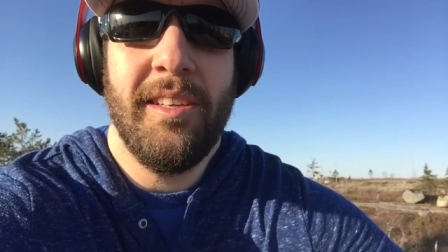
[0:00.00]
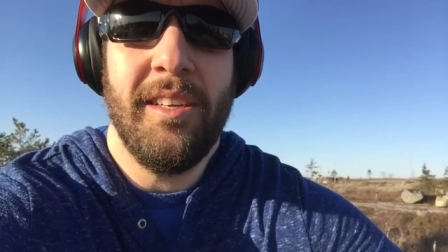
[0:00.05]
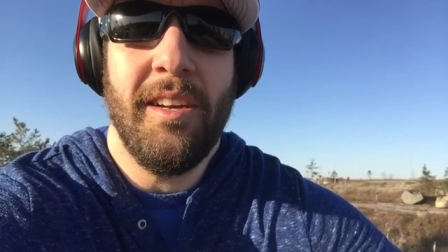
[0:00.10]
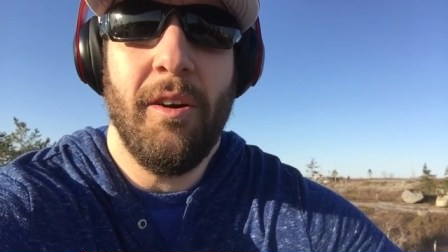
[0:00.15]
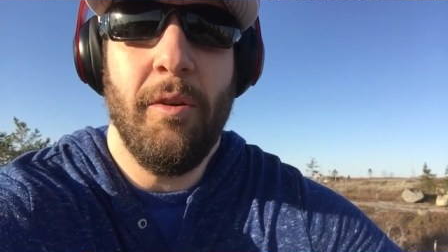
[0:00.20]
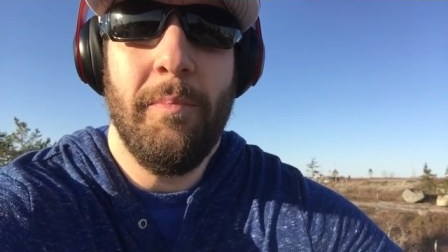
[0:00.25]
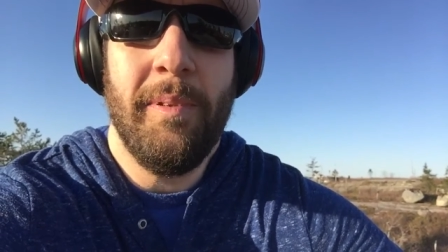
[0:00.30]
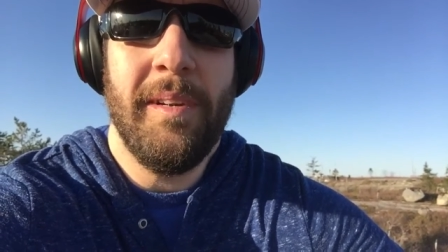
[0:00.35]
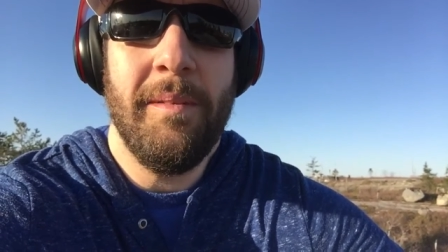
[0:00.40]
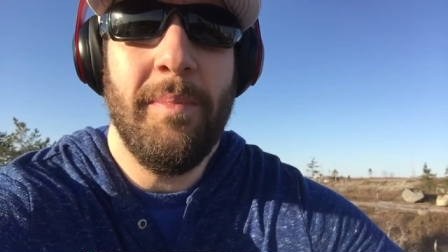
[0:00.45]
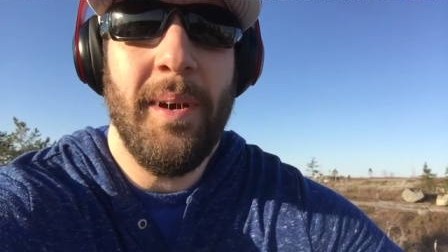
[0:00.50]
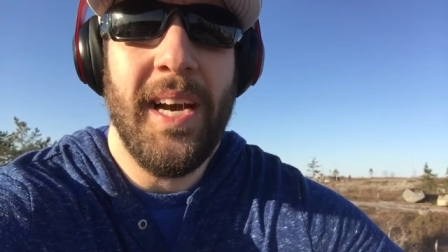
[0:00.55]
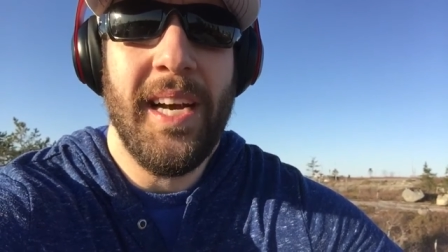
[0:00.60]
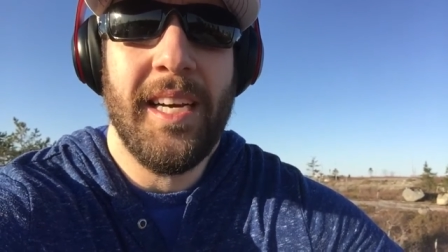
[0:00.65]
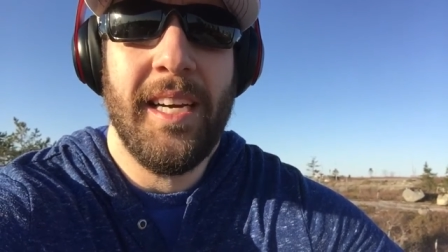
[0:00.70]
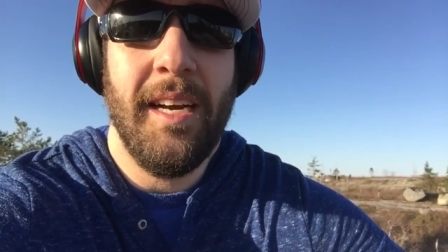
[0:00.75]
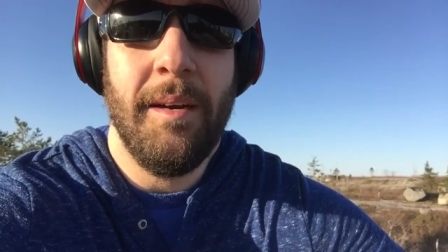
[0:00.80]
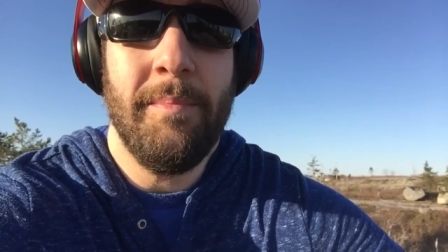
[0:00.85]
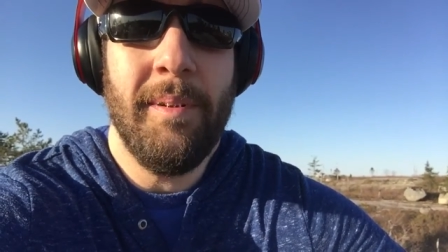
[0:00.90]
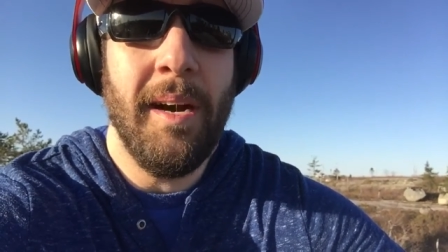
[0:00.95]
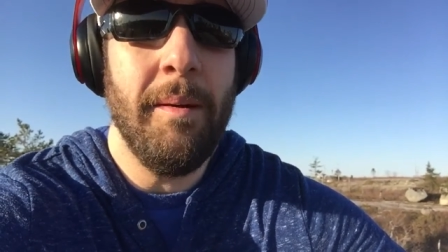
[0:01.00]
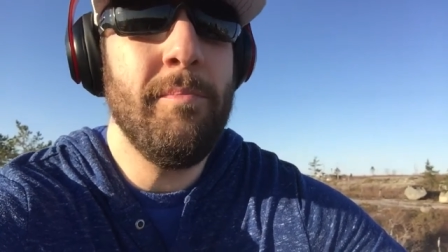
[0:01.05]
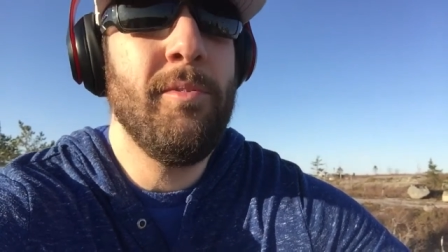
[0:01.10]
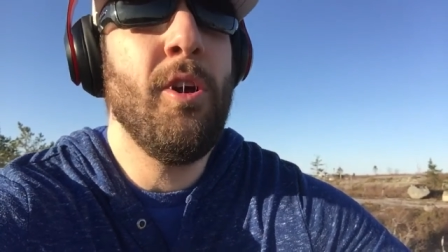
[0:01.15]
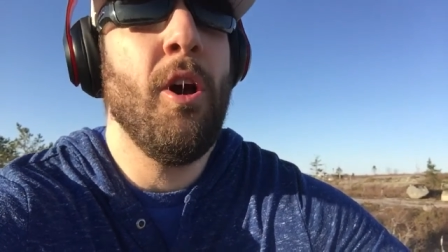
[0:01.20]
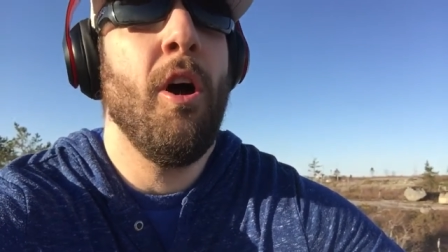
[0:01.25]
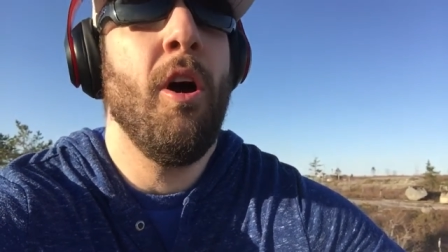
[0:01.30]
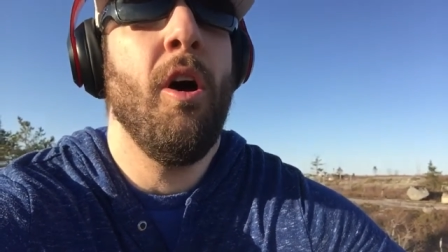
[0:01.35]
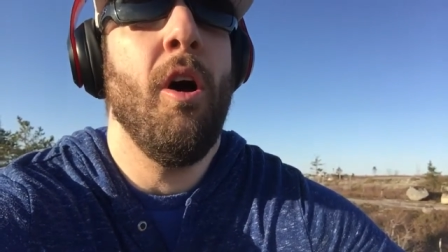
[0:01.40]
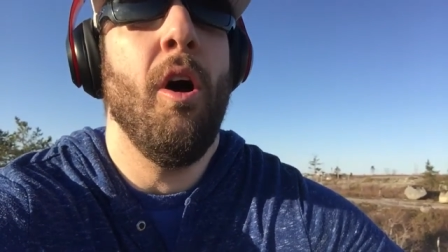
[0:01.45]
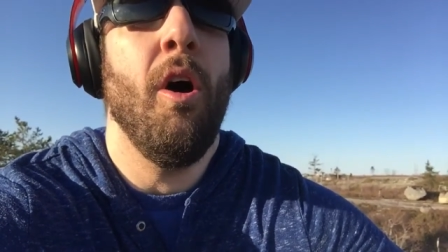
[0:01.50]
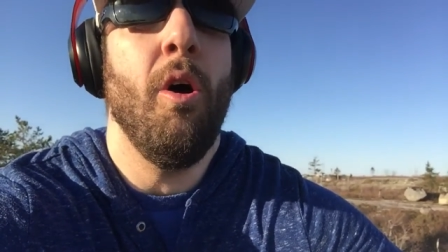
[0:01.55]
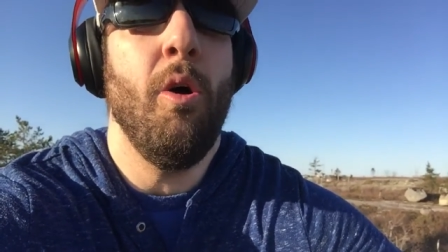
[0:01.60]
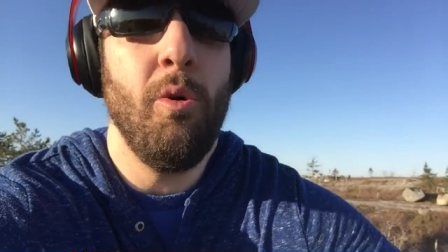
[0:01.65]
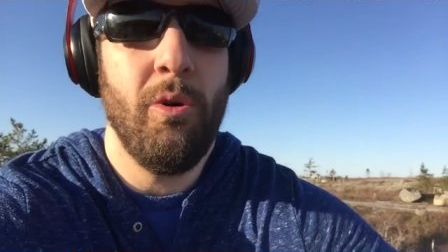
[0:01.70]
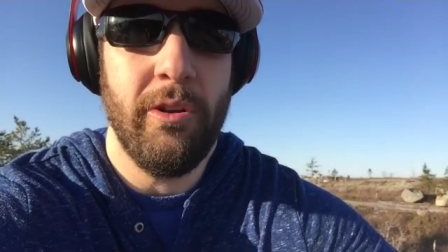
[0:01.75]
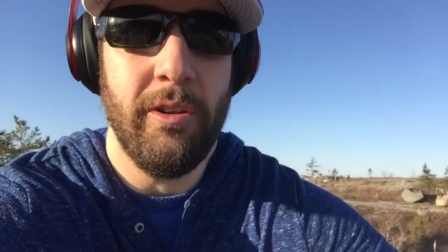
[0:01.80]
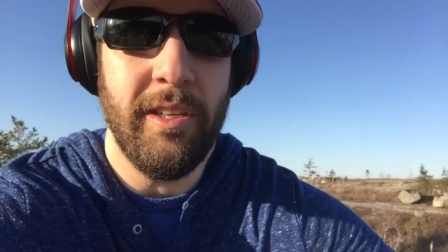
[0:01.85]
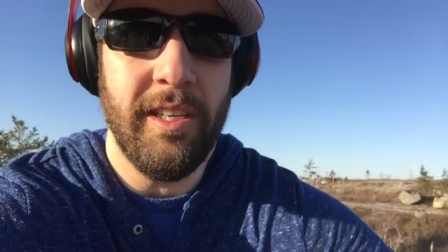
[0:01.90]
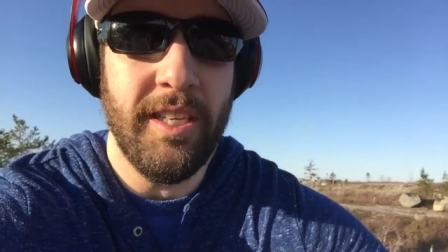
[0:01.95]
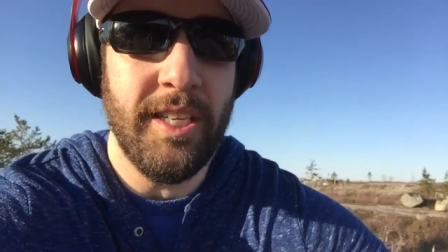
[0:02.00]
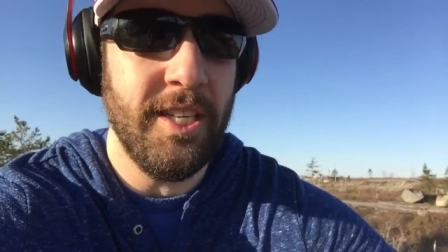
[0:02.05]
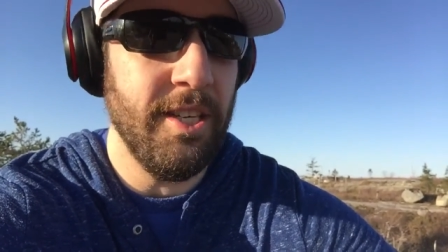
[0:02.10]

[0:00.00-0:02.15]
opened back up. I'm totally